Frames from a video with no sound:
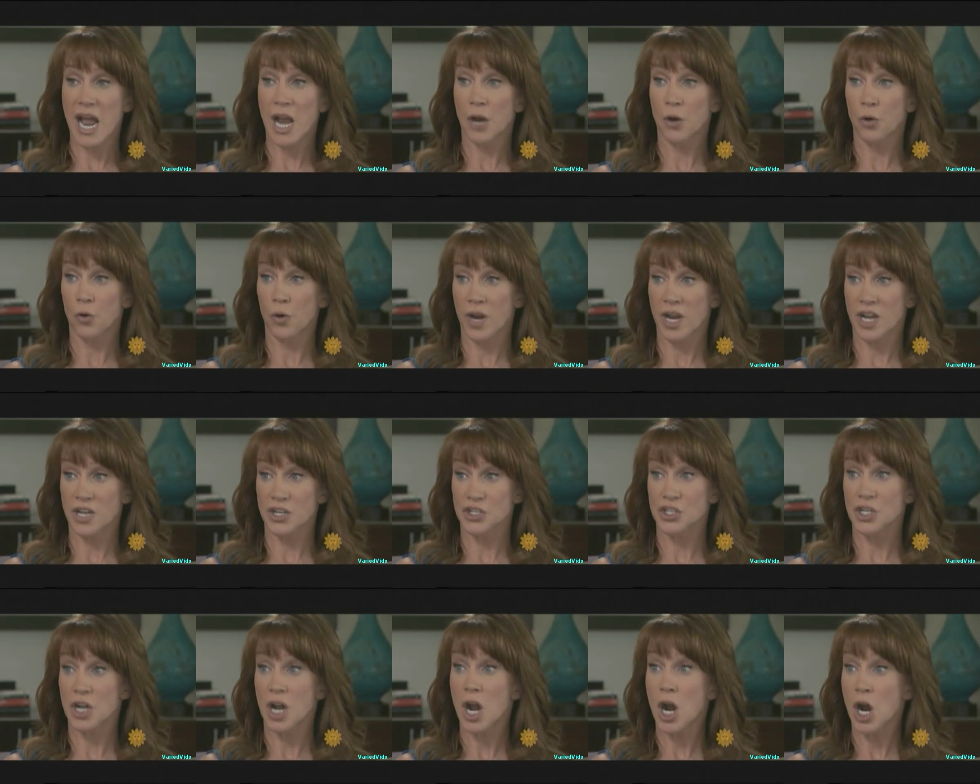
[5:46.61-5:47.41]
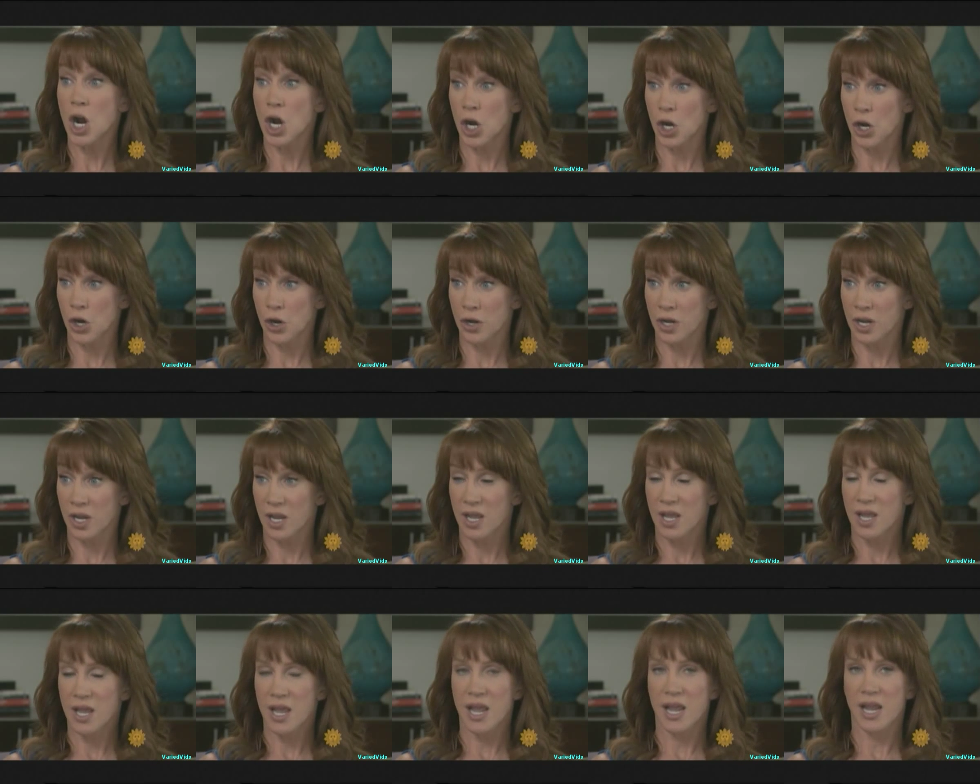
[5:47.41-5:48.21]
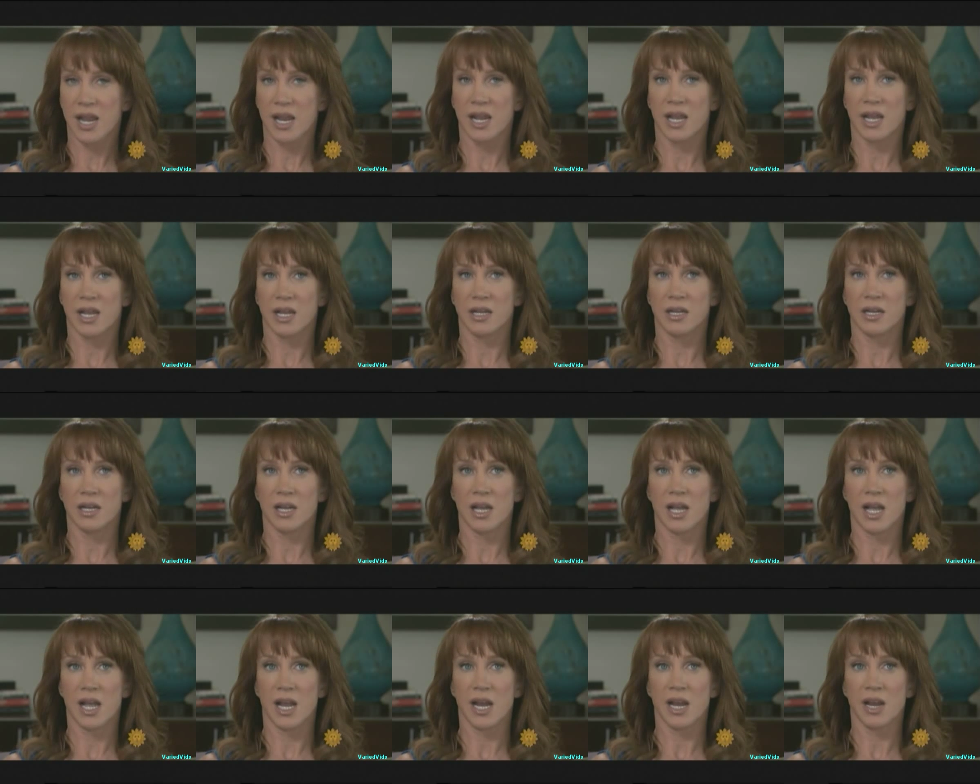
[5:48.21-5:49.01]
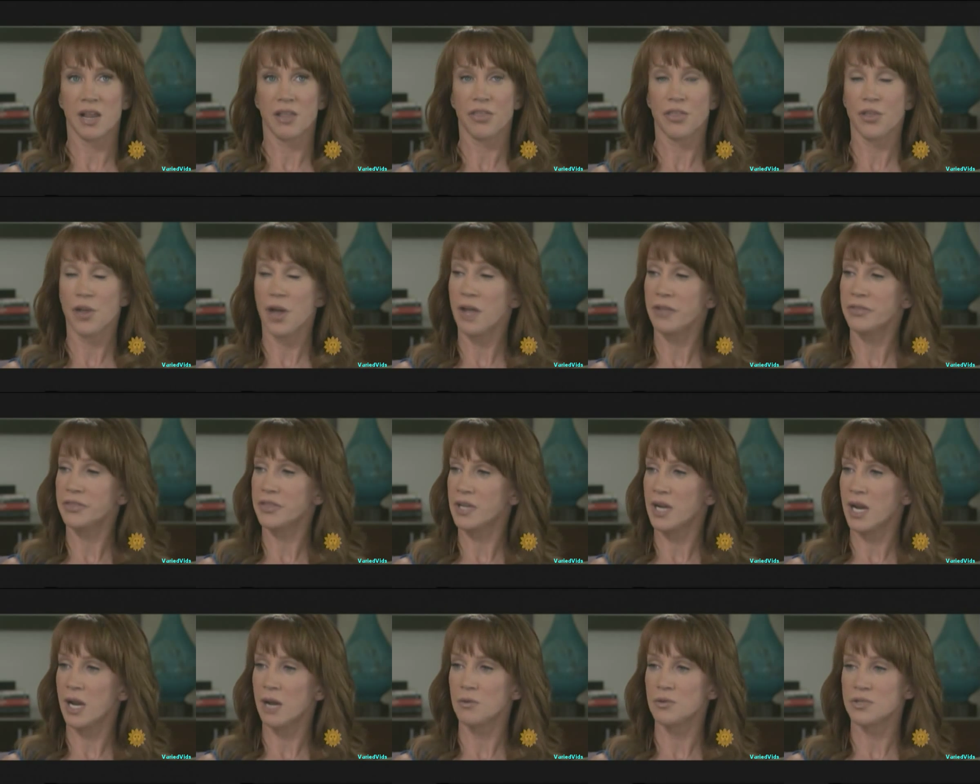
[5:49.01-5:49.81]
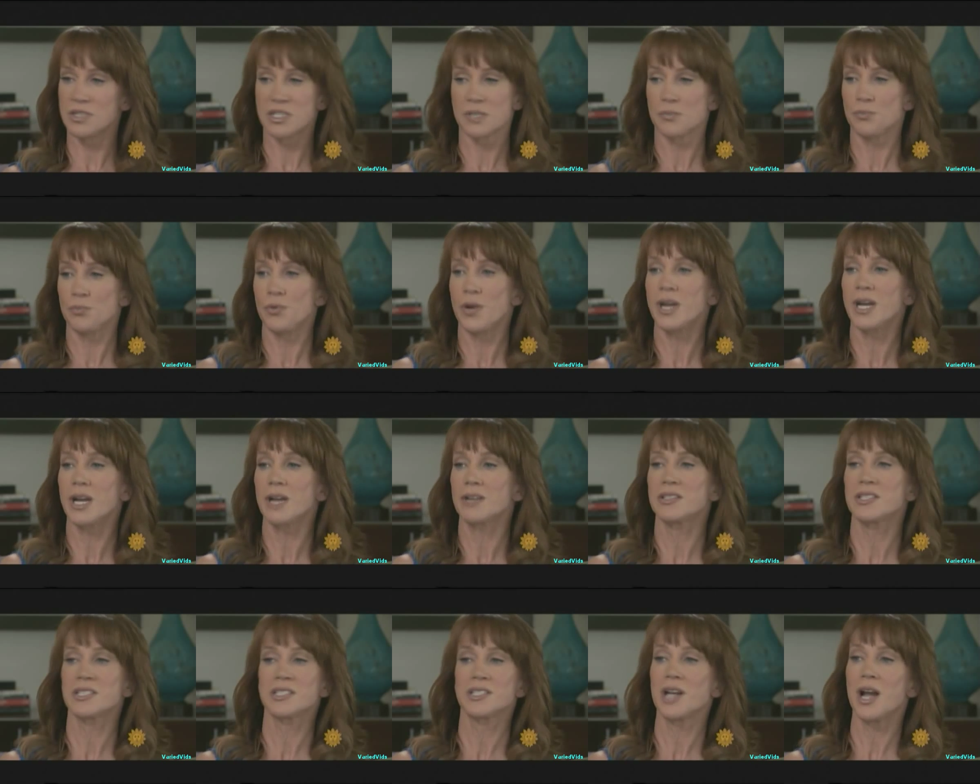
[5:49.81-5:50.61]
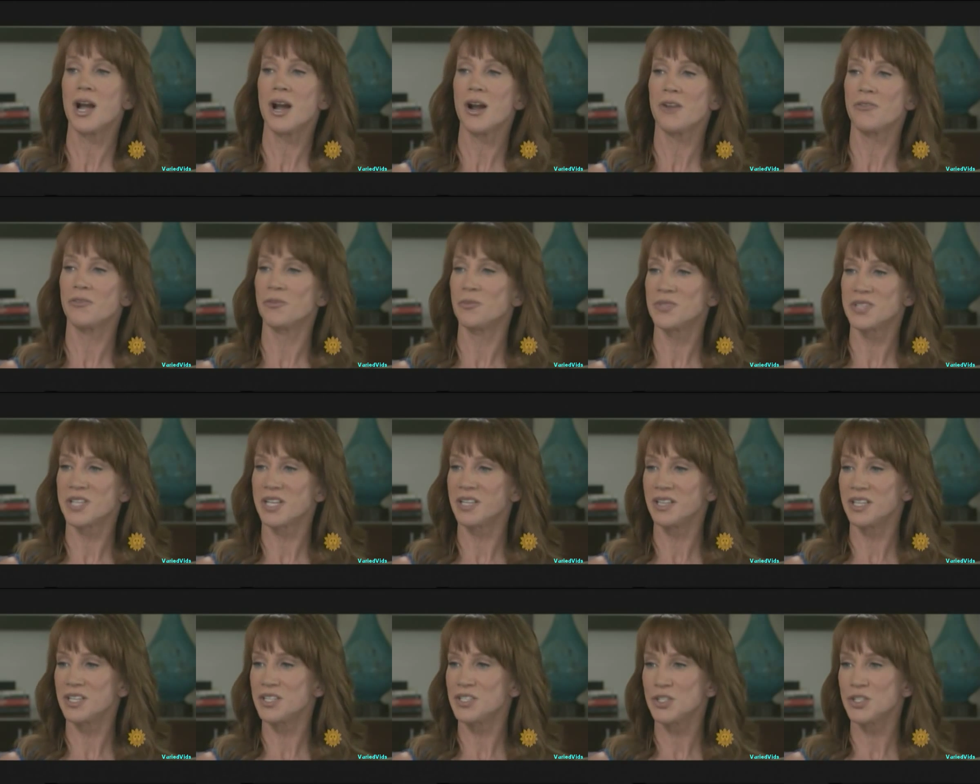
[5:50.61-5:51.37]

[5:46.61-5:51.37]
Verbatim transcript: I crashed hard. And I thought that I was the breakout star from Suddenly